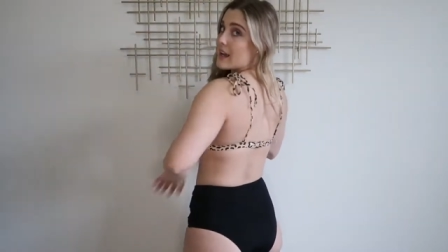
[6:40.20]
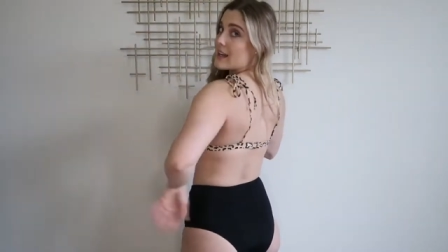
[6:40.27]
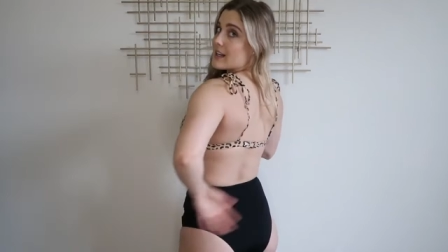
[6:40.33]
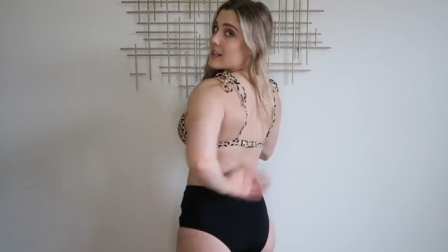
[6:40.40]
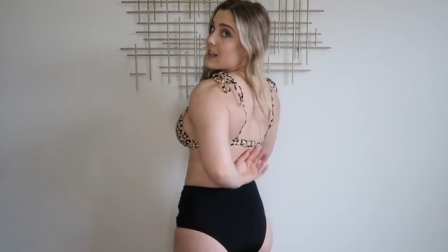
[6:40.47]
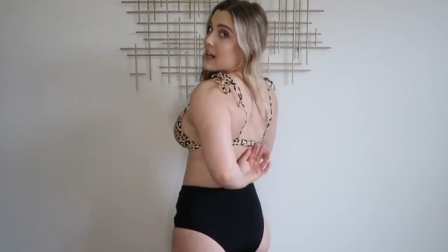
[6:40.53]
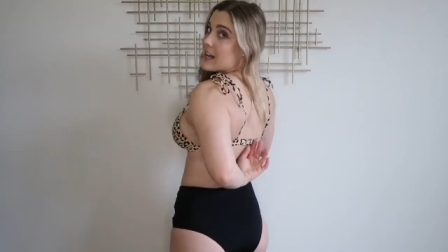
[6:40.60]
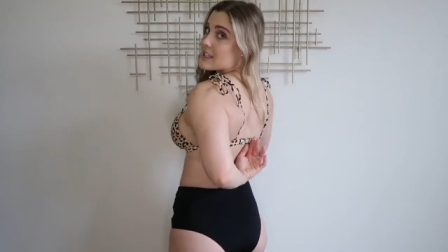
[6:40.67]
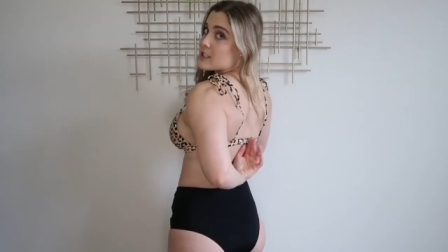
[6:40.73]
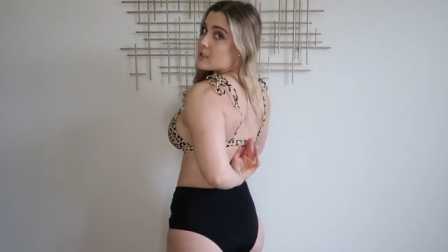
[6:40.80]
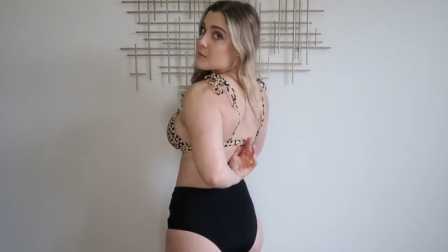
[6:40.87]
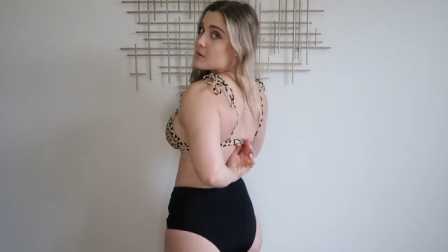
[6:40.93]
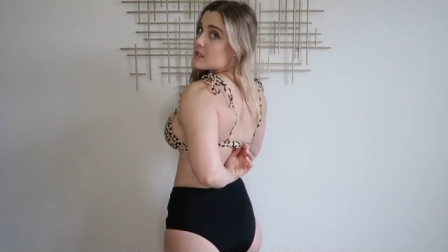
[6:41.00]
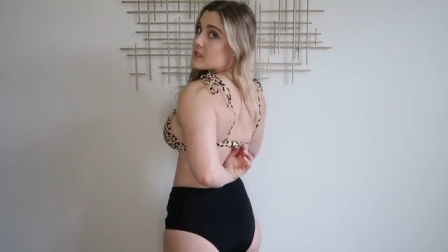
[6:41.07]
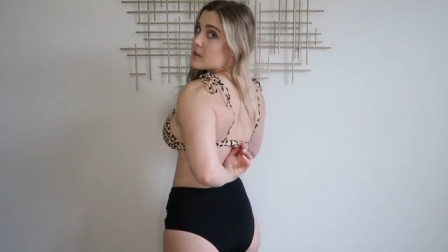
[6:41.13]
it
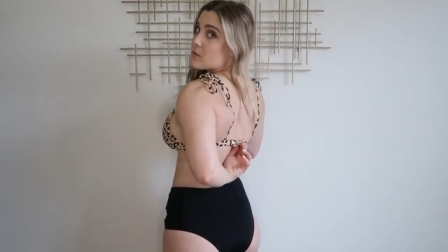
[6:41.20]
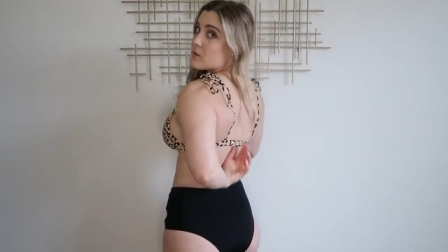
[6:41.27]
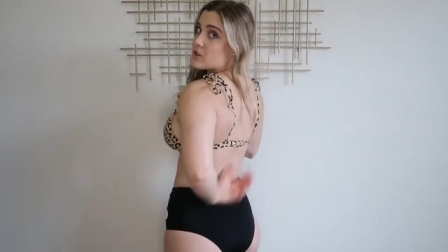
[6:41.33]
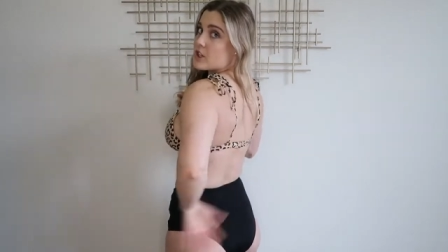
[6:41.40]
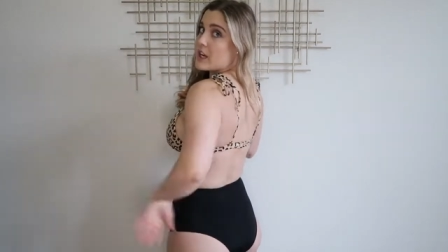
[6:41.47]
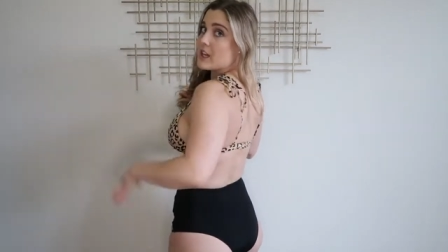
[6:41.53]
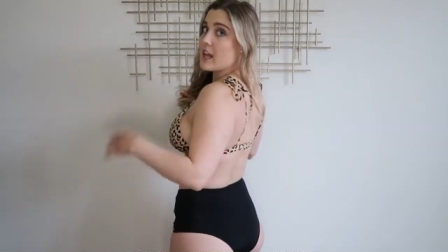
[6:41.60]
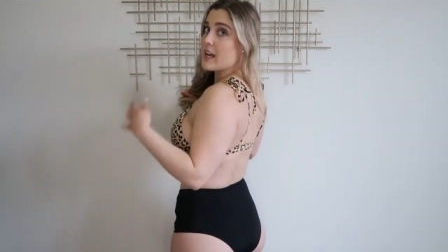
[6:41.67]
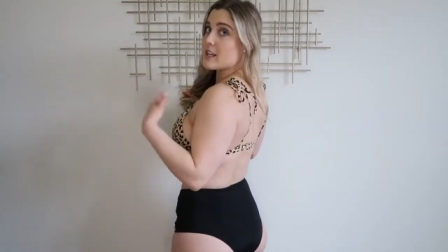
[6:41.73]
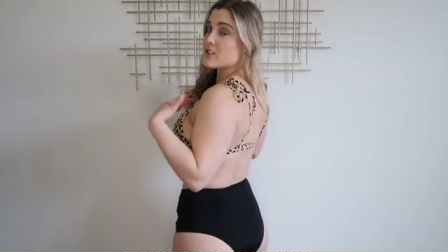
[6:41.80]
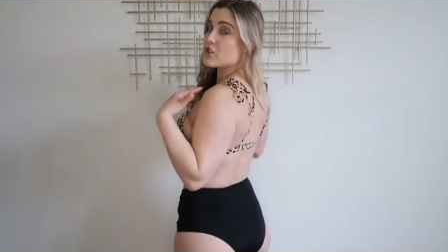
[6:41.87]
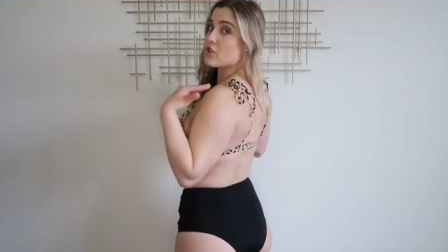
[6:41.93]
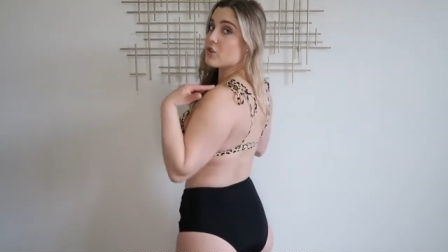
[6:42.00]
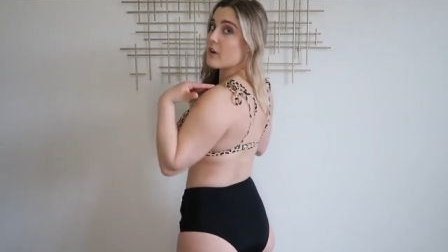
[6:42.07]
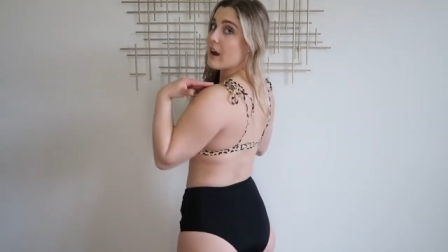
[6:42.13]
clasps, which I like,
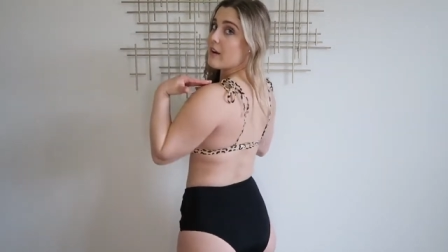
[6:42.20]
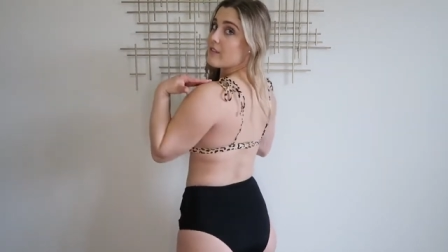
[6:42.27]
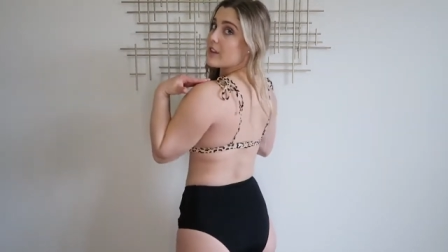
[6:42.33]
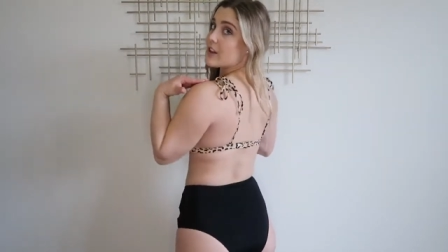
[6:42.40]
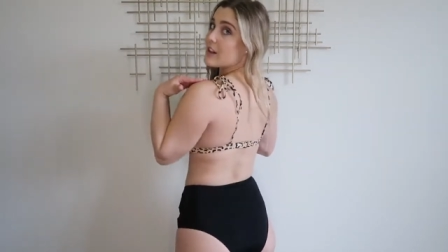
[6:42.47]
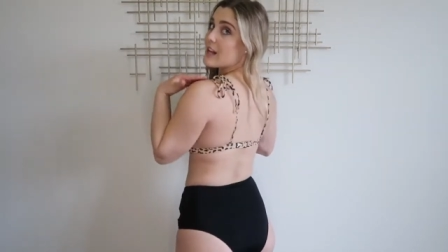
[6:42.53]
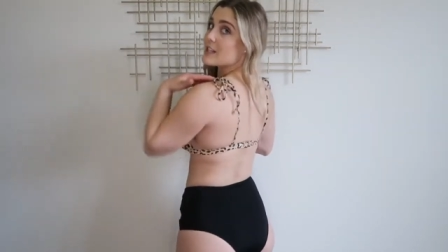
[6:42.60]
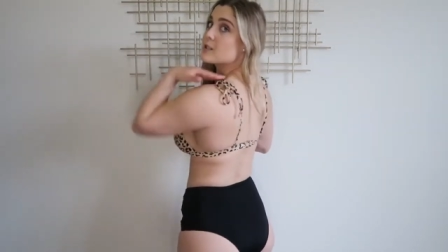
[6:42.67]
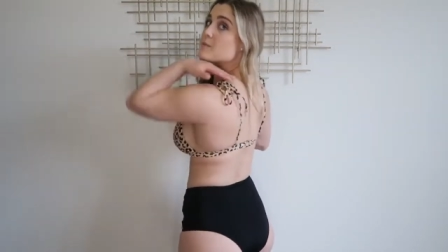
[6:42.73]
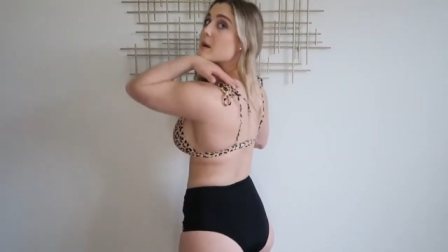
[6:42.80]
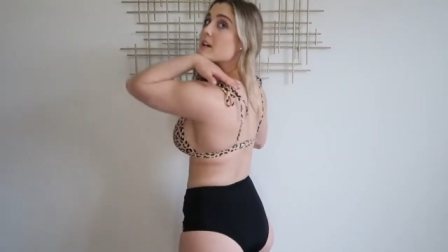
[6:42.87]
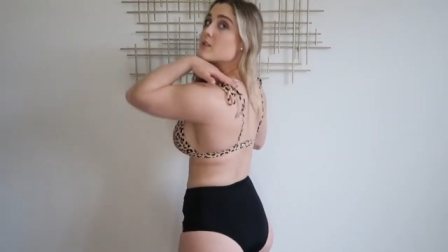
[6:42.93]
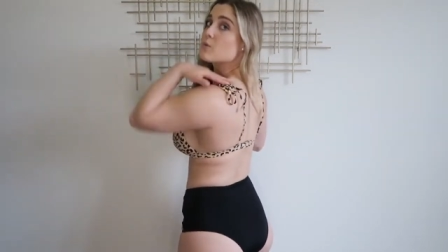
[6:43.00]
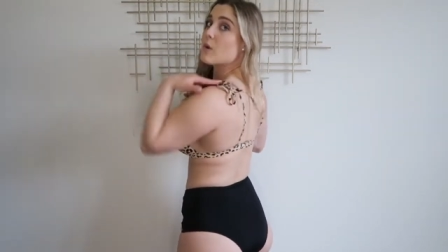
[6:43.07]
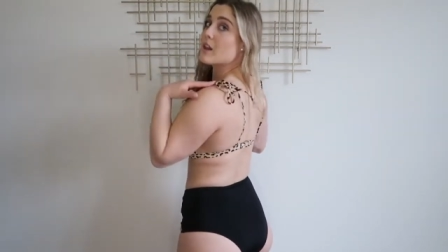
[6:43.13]
so you have the clasp
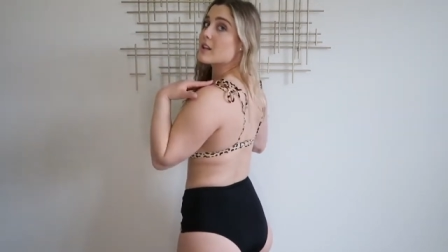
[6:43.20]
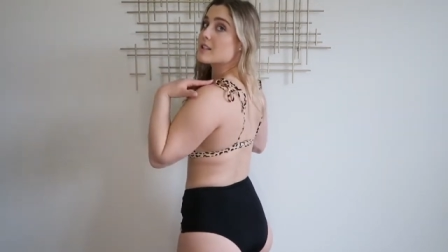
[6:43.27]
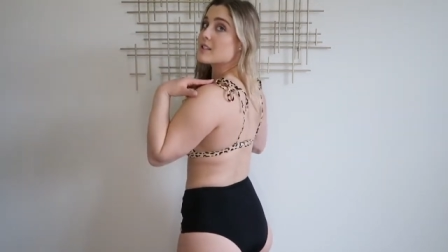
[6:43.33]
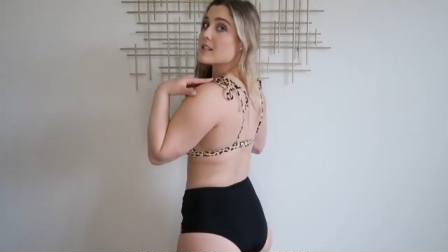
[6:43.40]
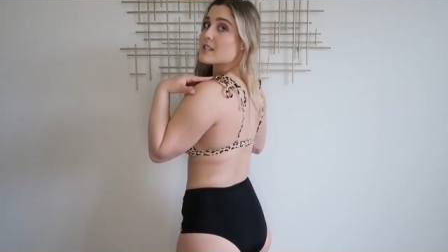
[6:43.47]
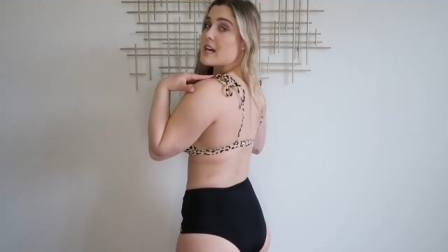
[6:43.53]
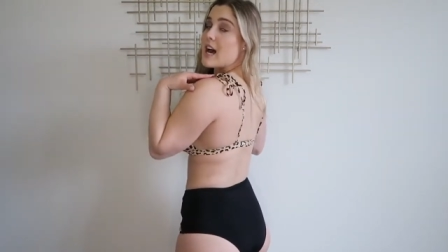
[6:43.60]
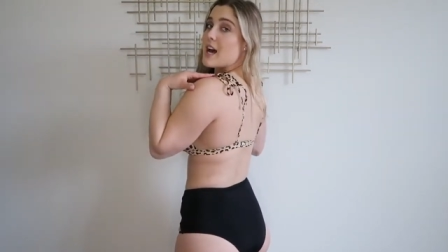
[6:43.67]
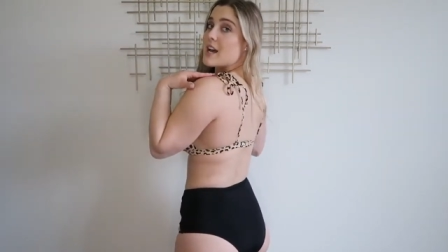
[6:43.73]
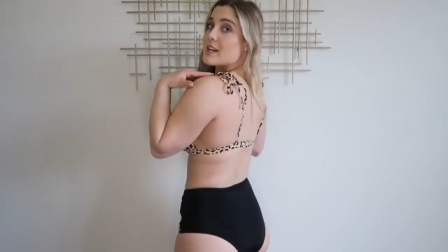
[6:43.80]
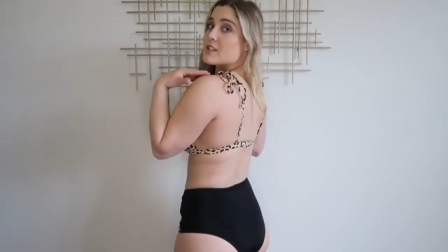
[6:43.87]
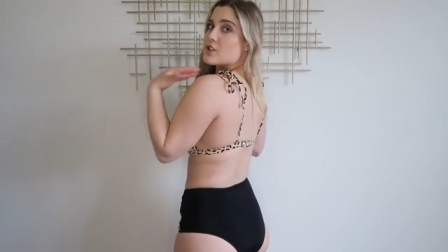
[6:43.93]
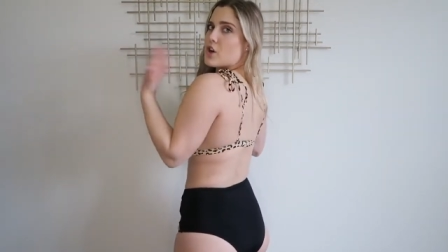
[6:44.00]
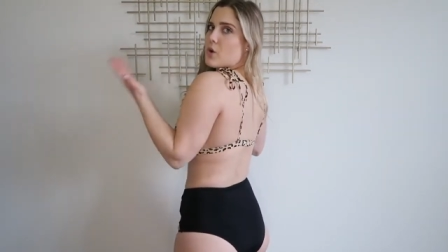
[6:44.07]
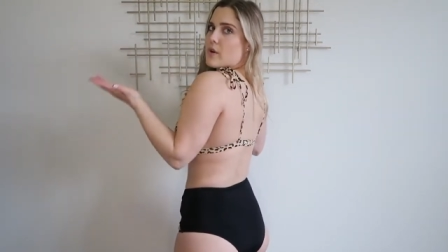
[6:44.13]
as well as the tie,
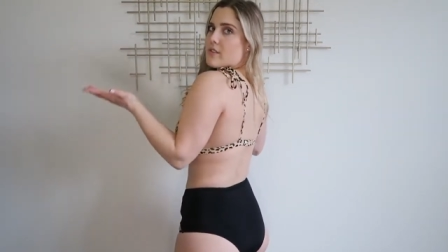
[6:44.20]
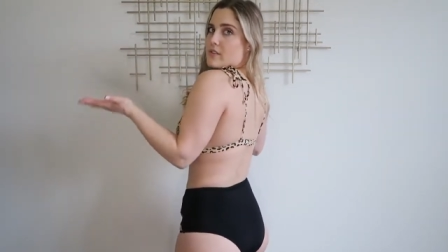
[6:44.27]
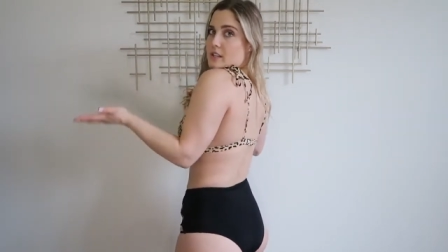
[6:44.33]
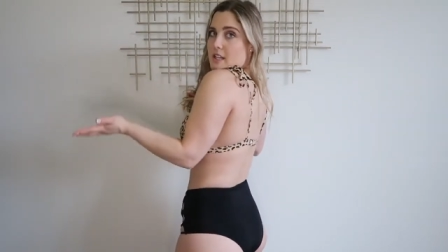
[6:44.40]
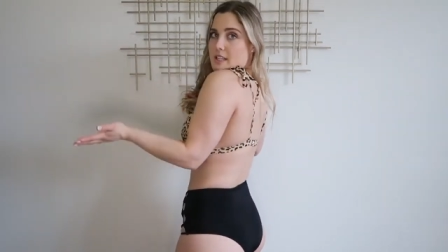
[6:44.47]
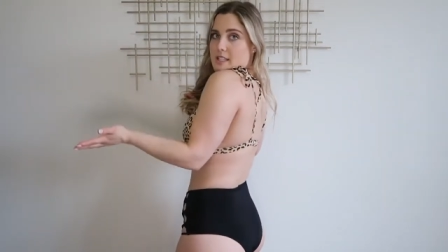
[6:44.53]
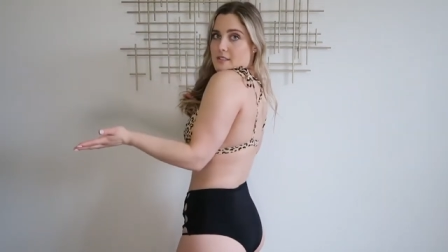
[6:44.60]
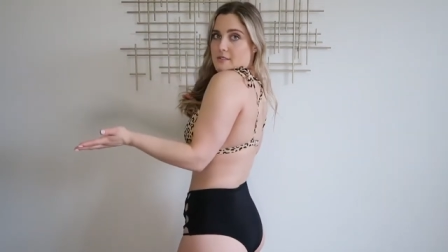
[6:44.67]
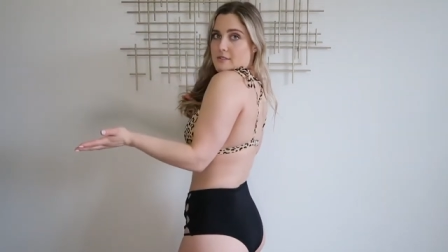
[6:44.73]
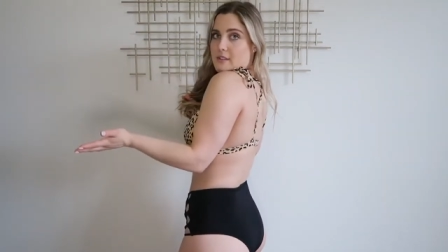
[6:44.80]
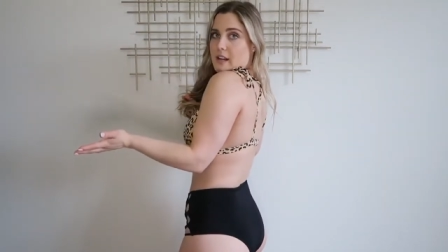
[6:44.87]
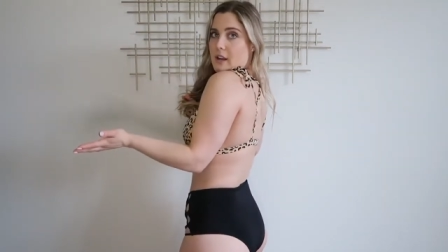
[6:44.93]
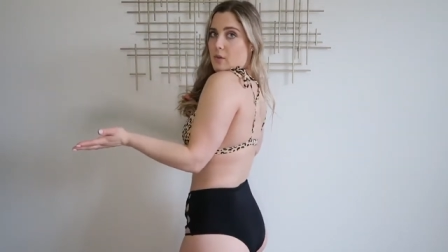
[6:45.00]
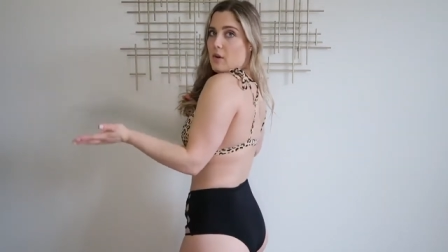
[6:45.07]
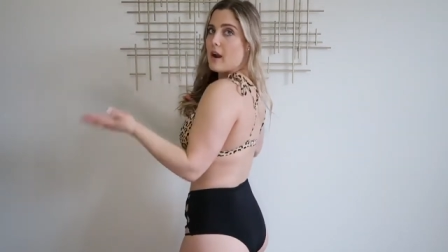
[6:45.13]
so if it isn't
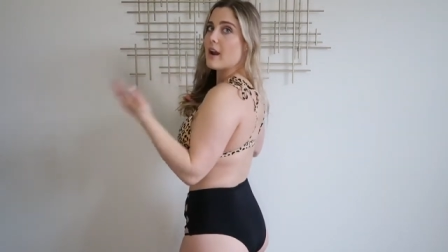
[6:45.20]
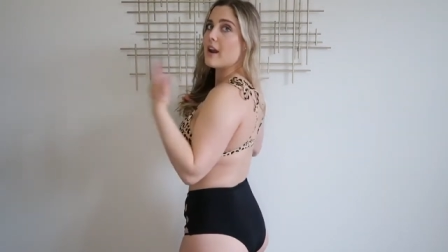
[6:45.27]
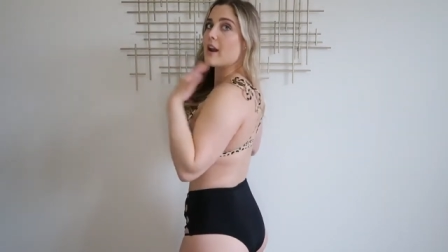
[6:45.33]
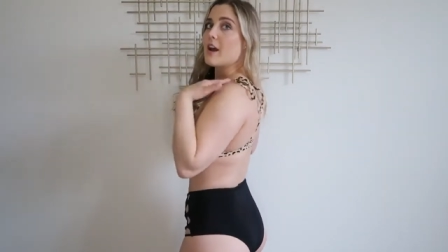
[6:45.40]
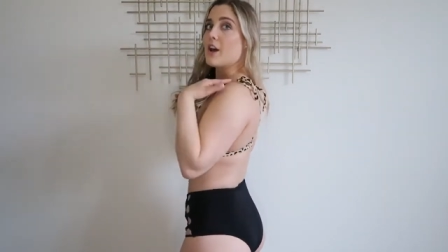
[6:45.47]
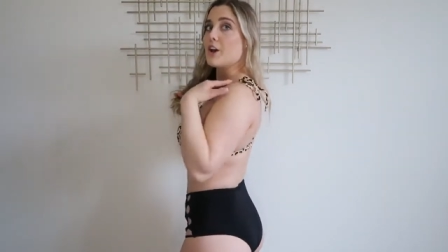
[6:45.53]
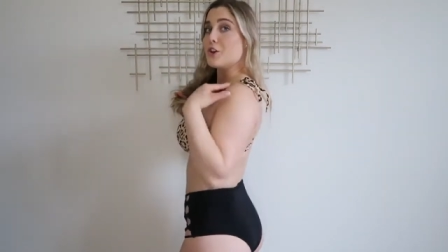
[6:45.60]
fitting right,